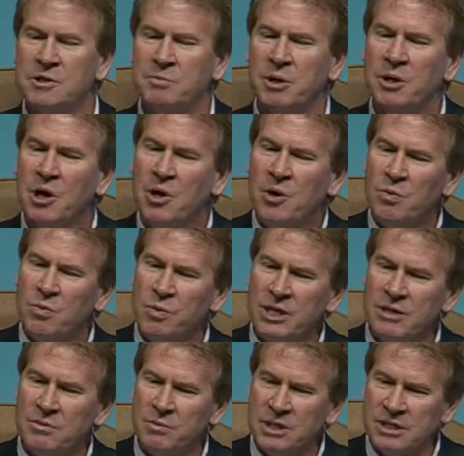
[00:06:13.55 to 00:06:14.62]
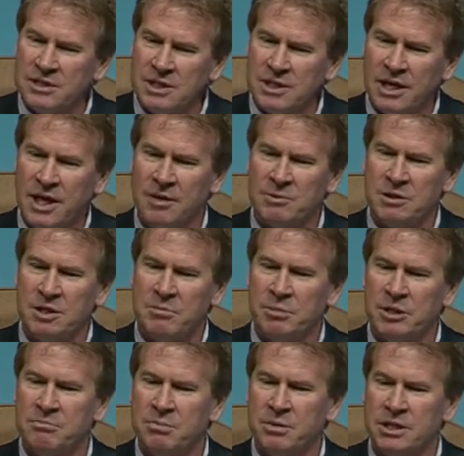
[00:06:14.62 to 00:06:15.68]
But what does a cable
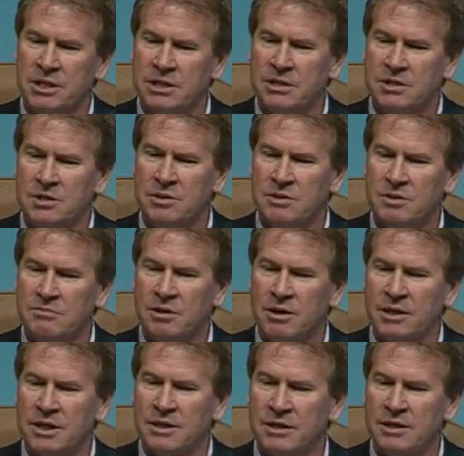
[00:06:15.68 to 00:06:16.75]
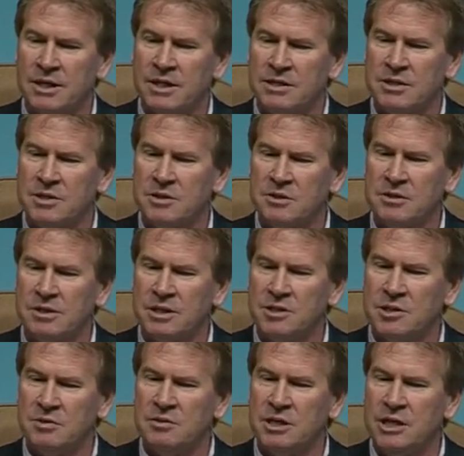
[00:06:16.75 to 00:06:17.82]
company bring to the market that's
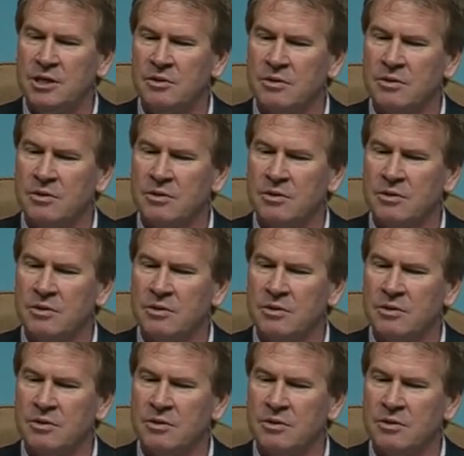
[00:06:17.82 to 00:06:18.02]
unique